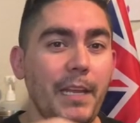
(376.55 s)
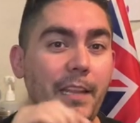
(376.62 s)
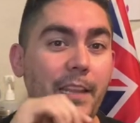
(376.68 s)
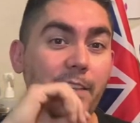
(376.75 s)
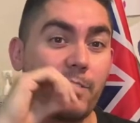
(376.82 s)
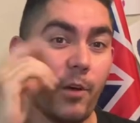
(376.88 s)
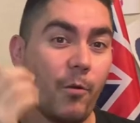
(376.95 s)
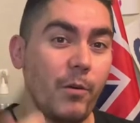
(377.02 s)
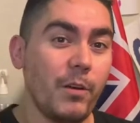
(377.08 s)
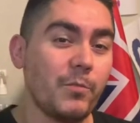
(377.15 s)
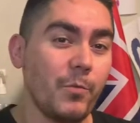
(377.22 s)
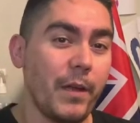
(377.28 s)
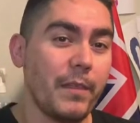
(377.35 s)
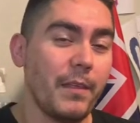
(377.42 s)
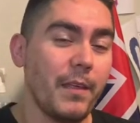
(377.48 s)
And it's always
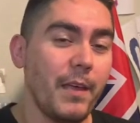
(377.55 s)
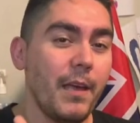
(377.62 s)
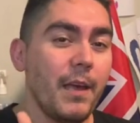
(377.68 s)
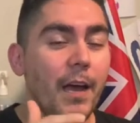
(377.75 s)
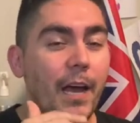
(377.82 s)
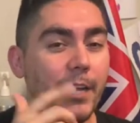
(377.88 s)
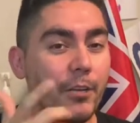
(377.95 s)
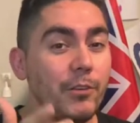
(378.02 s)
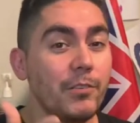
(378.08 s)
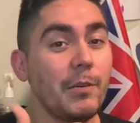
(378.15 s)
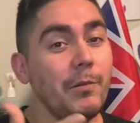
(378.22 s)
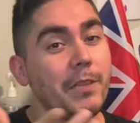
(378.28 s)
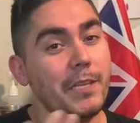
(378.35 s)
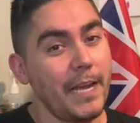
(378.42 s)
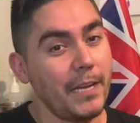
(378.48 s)
with, usually
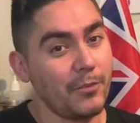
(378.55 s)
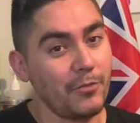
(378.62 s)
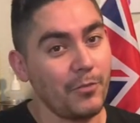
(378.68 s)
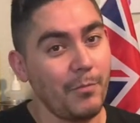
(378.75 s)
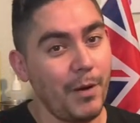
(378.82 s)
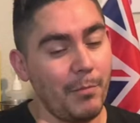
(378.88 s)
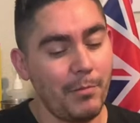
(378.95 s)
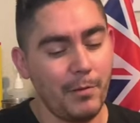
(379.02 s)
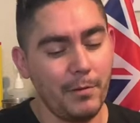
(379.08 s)
with an extra bubble.